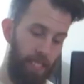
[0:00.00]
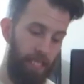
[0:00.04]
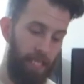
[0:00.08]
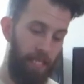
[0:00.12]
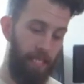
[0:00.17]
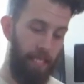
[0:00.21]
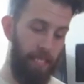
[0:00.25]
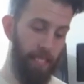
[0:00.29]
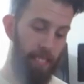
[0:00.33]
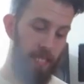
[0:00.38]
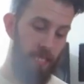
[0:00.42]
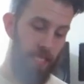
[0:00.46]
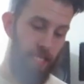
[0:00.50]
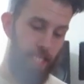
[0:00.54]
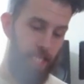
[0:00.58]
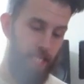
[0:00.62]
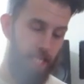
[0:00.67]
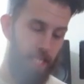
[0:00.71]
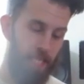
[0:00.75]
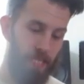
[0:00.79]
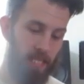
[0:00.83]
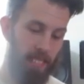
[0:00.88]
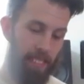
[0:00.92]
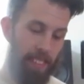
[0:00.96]
For the
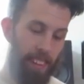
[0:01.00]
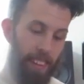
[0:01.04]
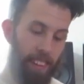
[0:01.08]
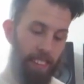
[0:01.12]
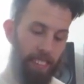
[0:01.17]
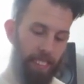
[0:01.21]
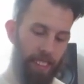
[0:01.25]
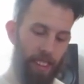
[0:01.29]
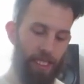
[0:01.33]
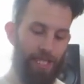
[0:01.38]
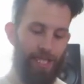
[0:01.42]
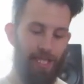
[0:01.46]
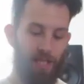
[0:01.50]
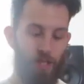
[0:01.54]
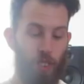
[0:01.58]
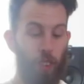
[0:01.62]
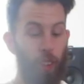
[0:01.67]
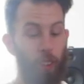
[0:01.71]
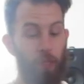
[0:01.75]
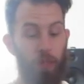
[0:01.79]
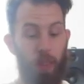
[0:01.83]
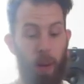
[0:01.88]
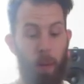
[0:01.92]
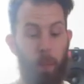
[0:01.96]
transformation, babe? This is
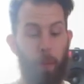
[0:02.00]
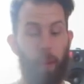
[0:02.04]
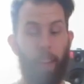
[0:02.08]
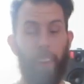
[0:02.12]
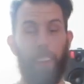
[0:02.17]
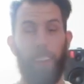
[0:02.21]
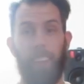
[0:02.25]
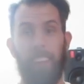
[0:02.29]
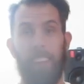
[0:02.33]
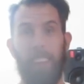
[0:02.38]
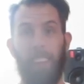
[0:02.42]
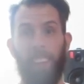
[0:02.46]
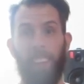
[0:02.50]
really feminine.